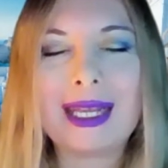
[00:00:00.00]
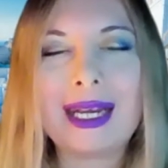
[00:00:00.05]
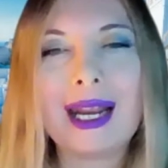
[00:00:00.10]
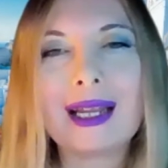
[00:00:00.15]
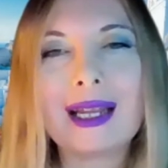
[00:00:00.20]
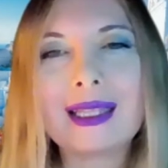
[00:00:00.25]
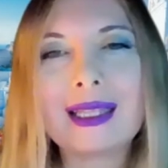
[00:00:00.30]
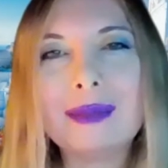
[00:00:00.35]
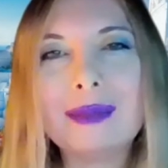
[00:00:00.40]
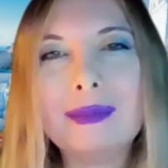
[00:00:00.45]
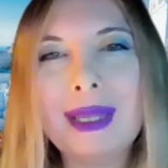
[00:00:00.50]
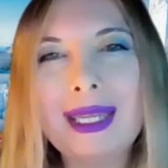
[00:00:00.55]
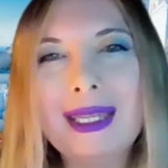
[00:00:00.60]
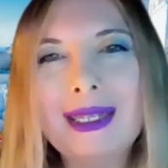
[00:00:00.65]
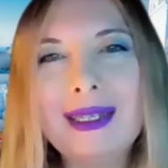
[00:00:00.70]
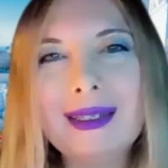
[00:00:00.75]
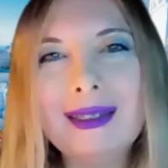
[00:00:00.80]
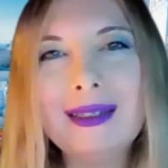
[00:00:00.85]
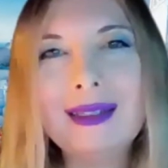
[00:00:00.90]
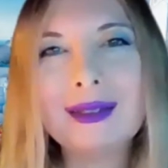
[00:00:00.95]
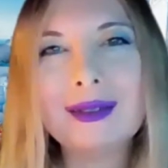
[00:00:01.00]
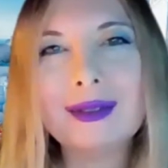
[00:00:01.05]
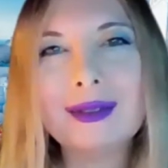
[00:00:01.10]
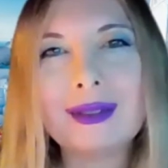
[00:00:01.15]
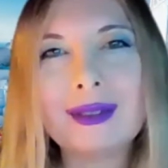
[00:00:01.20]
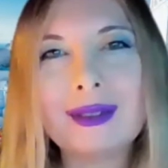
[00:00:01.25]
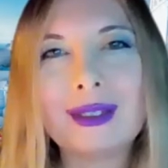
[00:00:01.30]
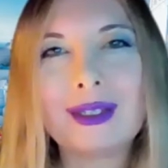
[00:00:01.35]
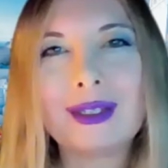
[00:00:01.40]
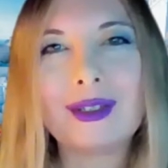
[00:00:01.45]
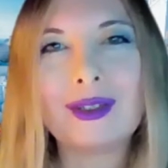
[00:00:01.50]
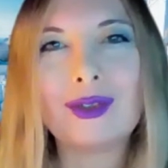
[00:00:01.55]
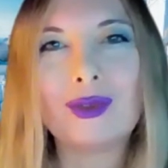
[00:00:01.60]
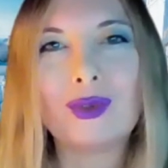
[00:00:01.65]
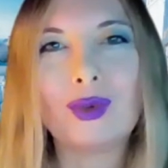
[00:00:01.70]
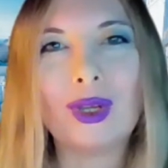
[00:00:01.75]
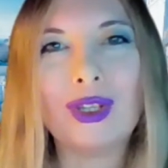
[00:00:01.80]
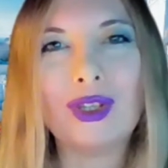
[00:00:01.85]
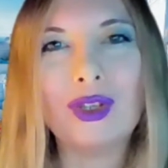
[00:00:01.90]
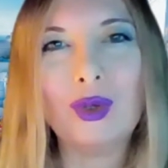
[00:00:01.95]
get acclimated
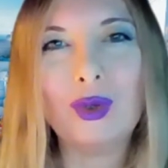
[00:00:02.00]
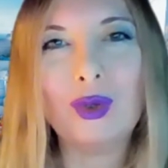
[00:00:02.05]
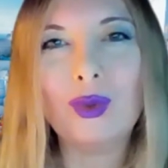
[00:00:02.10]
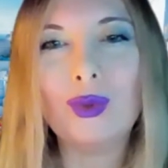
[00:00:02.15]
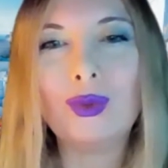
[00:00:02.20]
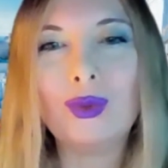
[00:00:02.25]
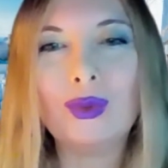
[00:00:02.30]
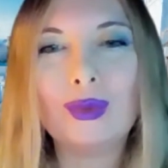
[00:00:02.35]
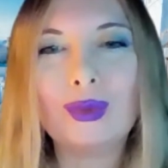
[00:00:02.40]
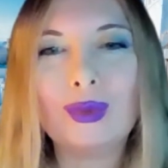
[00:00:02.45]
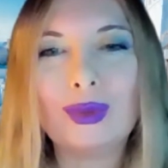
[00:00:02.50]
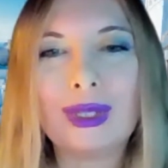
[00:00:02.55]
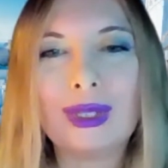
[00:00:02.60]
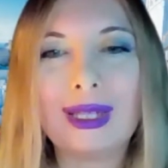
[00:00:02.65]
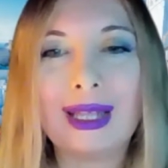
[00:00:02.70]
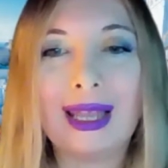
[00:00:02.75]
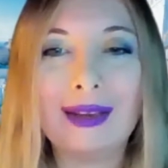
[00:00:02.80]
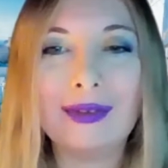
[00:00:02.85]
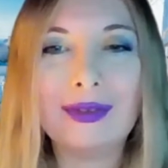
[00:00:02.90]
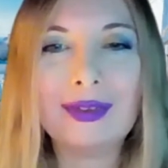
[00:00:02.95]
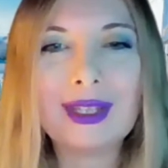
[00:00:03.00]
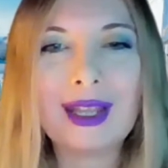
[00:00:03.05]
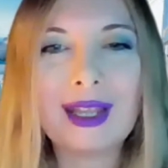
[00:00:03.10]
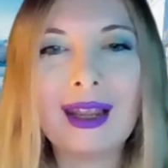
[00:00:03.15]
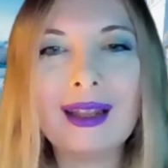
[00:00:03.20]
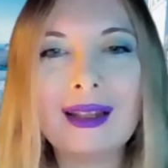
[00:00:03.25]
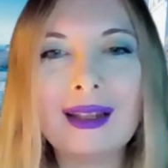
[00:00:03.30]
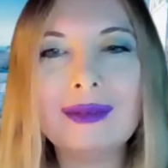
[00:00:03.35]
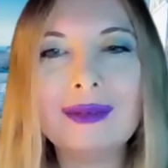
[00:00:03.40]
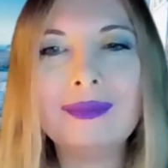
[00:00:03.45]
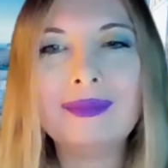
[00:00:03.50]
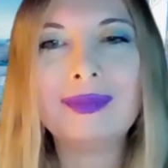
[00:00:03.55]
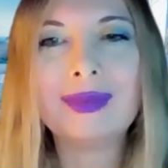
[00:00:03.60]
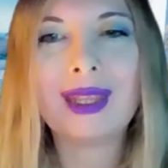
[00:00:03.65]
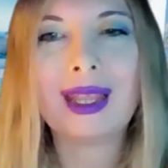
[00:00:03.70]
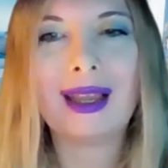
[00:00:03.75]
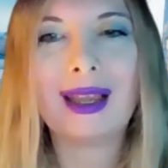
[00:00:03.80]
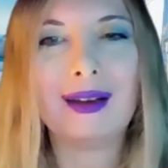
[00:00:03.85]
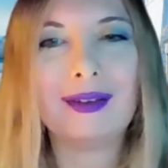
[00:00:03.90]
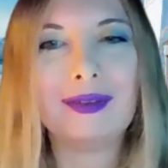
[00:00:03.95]
to a new lifestyle
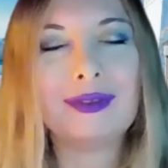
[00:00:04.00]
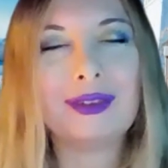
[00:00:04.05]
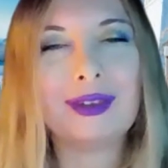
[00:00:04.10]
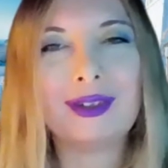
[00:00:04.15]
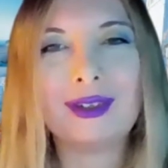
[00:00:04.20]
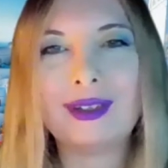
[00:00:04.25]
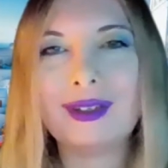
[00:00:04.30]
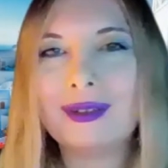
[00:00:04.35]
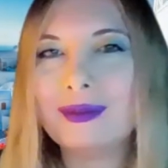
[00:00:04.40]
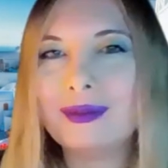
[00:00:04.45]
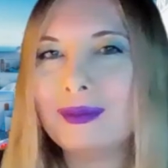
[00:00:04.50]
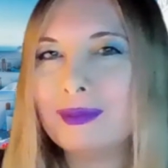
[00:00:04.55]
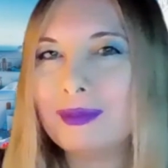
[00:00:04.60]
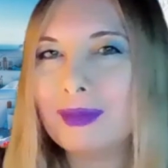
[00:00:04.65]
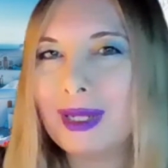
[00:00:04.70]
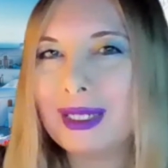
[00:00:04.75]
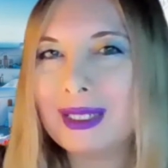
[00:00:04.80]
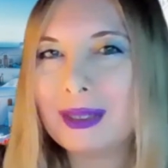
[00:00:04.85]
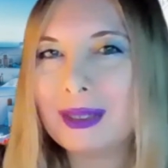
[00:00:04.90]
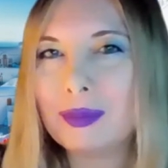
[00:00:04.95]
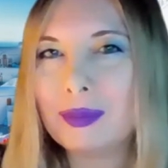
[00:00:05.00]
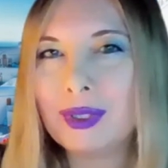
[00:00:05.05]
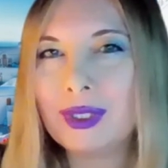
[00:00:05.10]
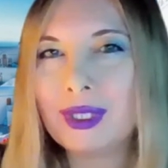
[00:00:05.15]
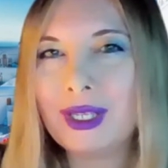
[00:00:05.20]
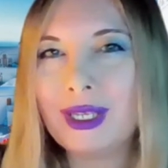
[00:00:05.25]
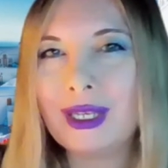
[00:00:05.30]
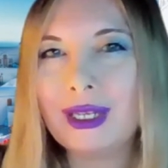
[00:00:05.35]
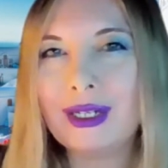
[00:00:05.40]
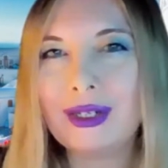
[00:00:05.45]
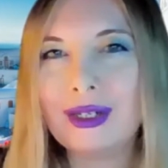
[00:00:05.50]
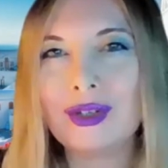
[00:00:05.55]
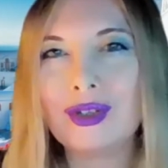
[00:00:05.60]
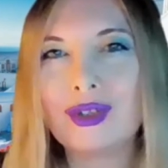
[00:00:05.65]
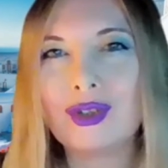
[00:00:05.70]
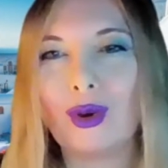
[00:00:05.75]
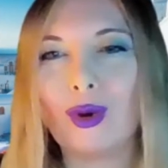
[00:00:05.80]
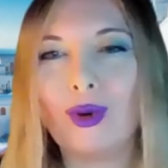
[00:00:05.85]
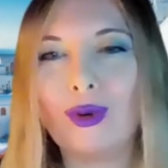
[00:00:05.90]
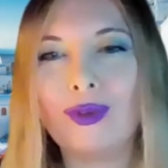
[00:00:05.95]
after multiple
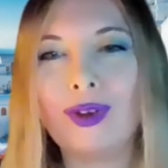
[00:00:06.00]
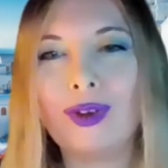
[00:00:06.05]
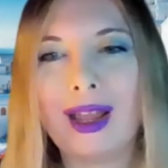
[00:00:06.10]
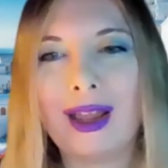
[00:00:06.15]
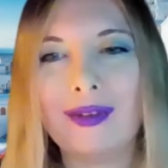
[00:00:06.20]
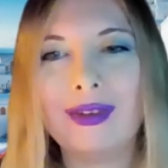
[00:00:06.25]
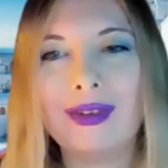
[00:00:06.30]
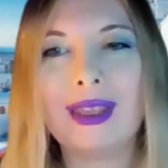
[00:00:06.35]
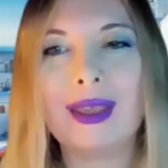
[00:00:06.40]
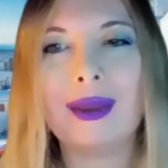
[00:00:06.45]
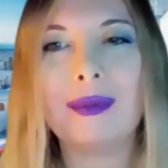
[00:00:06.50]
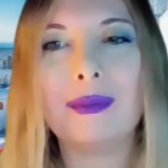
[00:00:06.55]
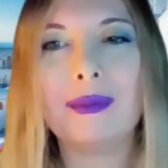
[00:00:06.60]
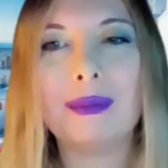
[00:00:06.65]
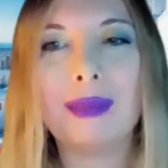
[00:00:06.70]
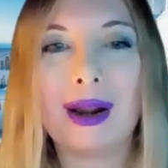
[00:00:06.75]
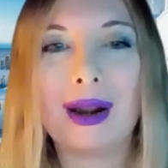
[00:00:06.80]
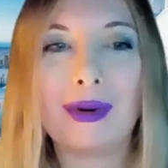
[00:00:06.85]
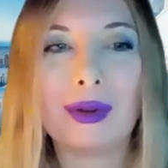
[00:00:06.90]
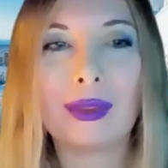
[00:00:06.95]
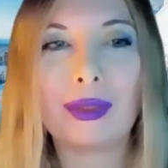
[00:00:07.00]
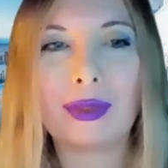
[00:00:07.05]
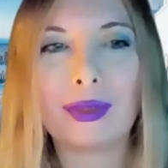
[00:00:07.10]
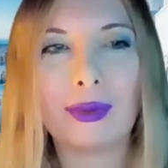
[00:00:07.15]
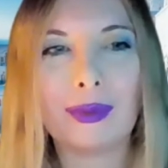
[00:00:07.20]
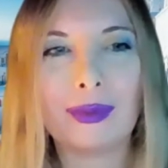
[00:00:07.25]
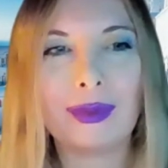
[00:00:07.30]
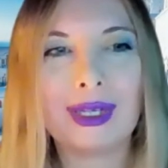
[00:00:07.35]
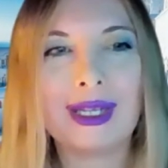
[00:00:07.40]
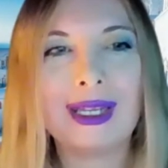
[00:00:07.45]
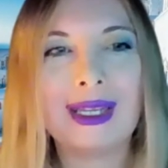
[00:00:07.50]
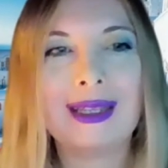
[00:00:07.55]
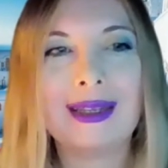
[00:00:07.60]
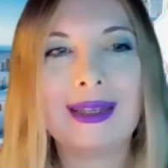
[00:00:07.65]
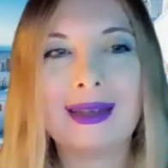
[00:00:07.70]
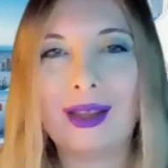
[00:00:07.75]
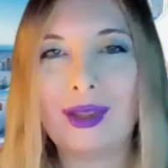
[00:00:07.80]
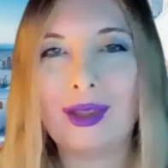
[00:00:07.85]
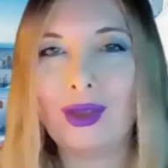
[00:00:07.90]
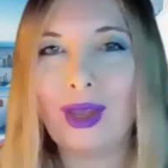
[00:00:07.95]
years of having a marathon.
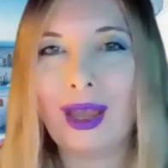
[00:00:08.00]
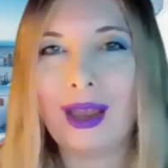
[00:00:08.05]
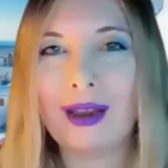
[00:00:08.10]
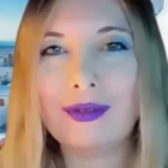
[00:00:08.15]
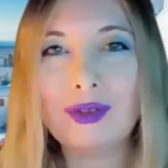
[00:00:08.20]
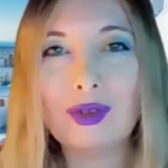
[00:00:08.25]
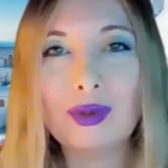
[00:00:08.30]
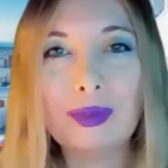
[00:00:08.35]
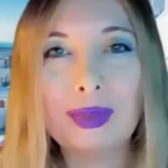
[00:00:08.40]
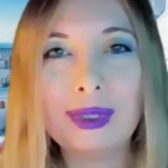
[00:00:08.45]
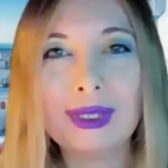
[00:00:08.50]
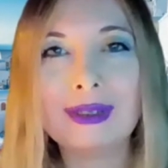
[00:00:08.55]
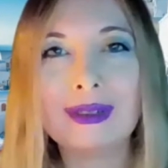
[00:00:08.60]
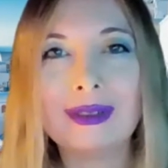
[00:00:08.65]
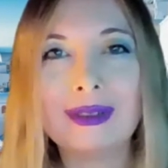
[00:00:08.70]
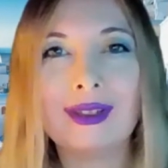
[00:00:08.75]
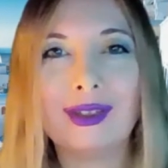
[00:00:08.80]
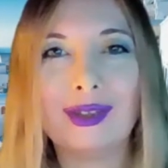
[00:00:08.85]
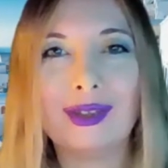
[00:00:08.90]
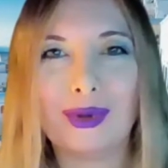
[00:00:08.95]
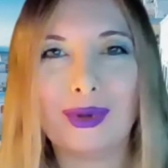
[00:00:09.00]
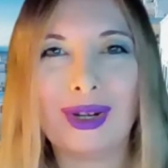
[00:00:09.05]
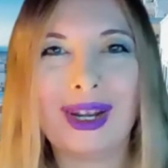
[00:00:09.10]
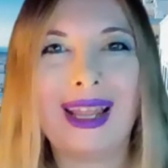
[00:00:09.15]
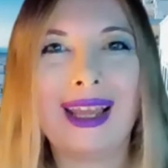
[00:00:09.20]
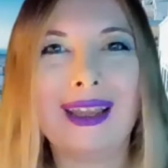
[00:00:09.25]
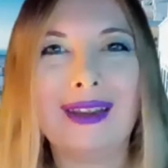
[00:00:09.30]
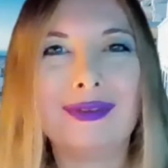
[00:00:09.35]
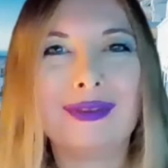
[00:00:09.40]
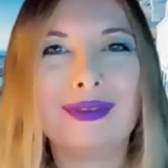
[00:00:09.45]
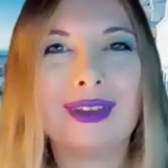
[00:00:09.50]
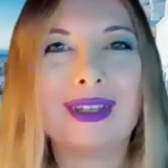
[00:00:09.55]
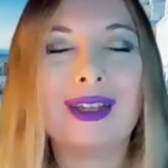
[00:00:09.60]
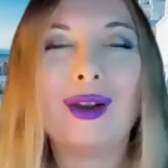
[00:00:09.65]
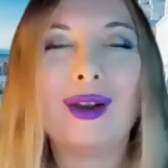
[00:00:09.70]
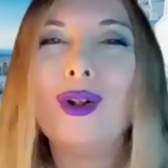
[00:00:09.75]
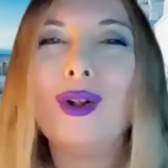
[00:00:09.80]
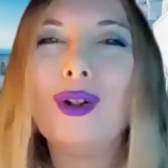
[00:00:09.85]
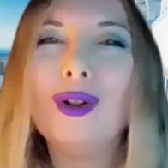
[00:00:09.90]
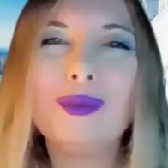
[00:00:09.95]
Now you have to build your life
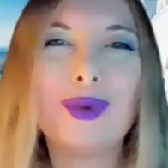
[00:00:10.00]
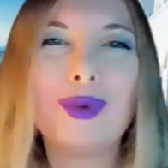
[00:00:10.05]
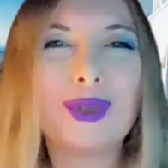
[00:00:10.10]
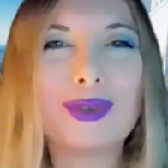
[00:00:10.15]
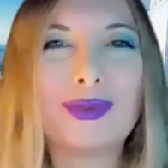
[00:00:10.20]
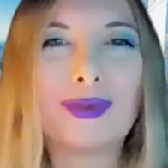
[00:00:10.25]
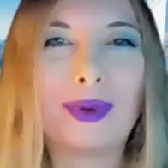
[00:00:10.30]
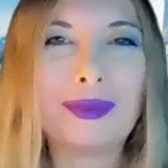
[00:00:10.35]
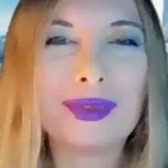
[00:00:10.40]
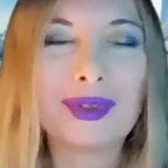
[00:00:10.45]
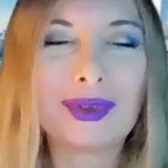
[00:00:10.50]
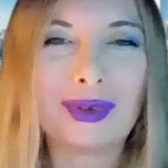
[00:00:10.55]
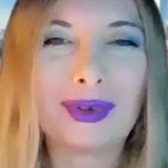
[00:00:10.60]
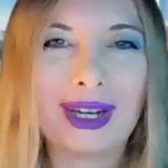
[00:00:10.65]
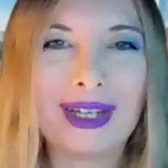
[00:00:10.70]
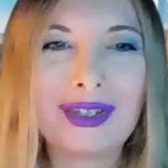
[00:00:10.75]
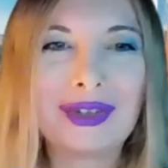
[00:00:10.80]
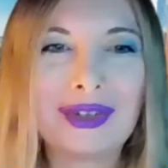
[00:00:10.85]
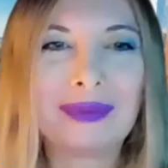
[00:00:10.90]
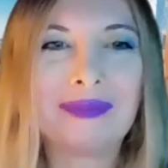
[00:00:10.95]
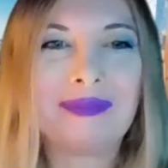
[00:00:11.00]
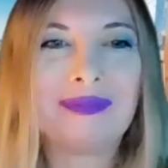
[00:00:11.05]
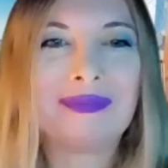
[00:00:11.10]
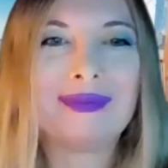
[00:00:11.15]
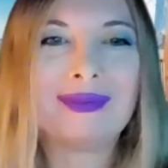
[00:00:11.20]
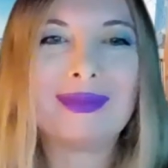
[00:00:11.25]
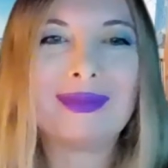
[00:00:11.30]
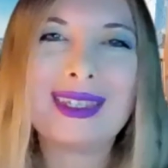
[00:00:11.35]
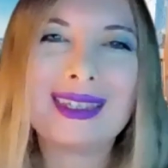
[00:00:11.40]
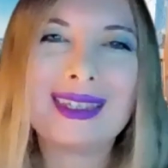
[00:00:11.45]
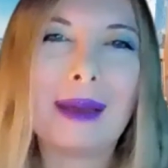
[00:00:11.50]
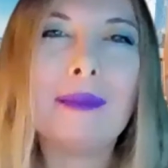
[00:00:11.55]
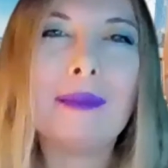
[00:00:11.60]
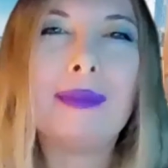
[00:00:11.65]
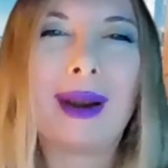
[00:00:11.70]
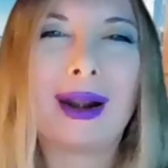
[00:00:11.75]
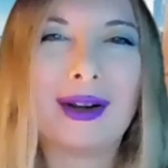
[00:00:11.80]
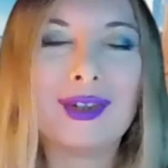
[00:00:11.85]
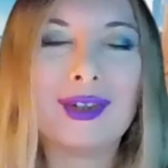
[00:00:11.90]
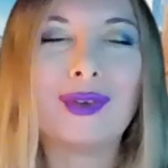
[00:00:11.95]
almost from scratch,
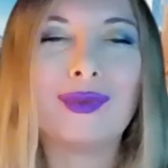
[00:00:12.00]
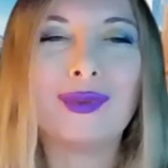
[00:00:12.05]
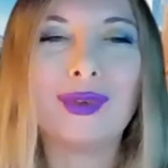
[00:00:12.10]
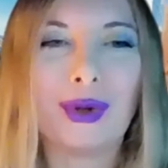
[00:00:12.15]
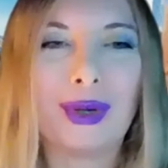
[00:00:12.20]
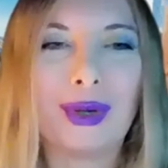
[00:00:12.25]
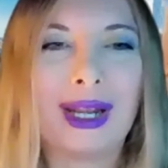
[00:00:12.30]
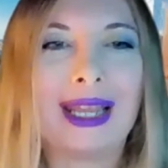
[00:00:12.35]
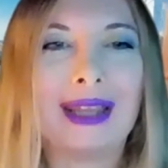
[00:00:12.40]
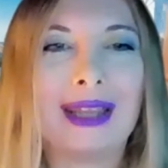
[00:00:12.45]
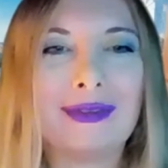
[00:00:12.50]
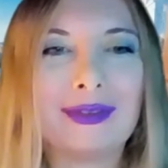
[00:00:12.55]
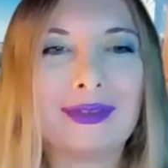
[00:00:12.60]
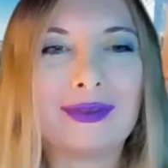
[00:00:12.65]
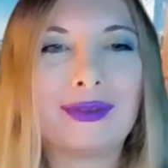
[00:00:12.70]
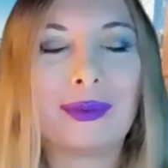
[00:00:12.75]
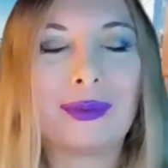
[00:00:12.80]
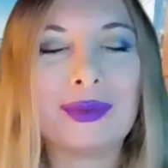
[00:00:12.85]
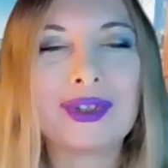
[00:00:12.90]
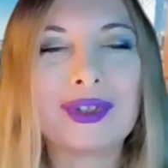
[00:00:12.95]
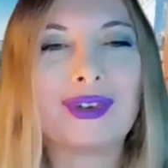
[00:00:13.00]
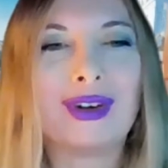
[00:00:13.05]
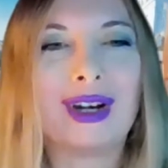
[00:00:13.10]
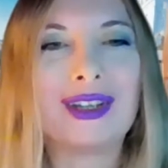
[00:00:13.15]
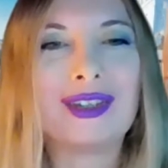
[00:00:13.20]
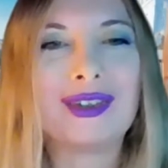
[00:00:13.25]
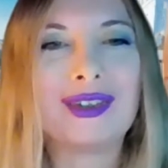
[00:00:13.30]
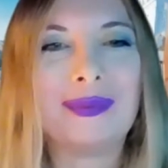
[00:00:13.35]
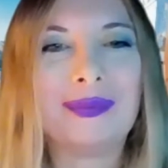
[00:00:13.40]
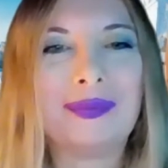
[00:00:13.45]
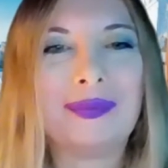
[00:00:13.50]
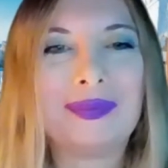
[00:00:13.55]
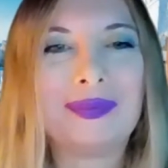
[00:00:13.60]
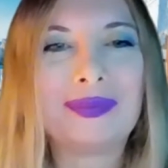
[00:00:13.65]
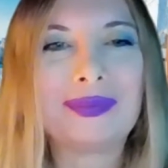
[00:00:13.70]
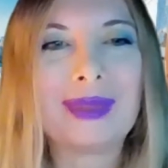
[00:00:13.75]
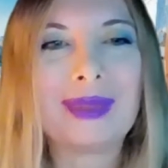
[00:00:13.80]
some parts of your life from scratch.